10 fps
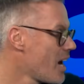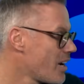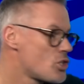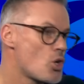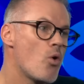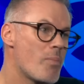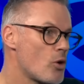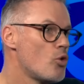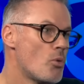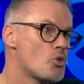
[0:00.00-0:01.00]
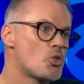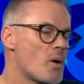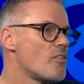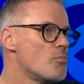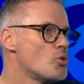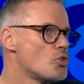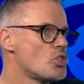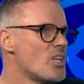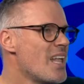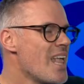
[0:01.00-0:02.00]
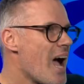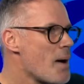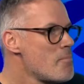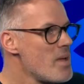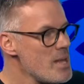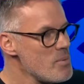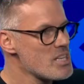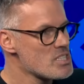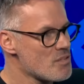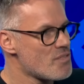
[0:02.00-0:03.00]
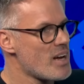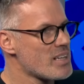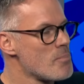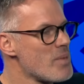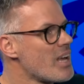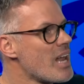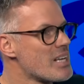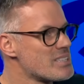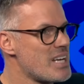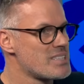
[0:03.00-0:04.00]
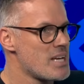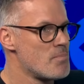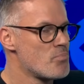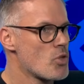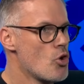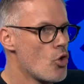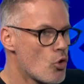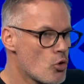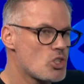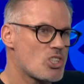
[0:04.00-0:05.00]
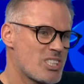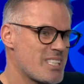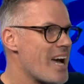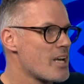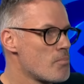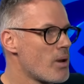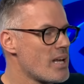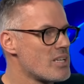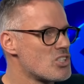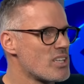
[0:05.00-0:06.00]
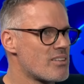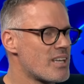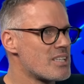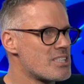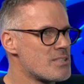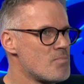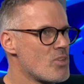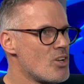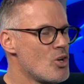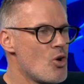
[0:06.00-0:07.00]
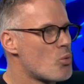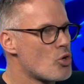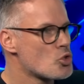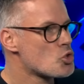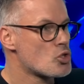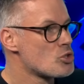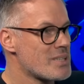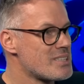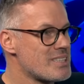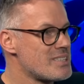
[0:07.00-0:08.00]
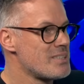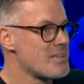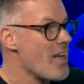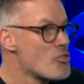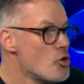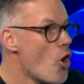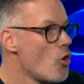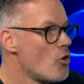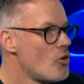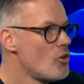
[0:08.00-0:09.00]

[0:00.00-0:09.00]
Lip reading: And it's going back almost 12 months. And maybe it's the fact that Mikel Arteta looks at his attacking players and thinks, we're not as good as Man City. And they're not.